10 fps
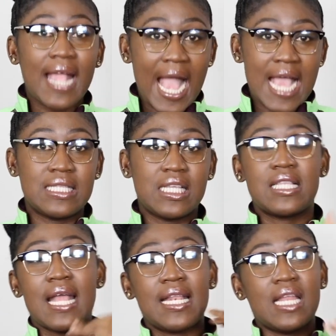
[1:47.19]
guys, because
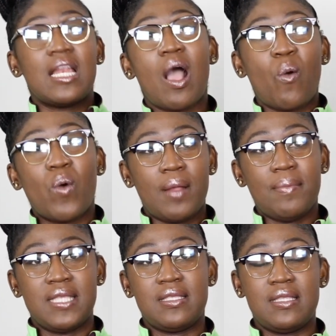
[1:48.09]
I did not want to
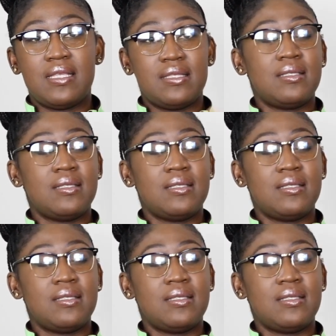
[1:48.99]
miss this.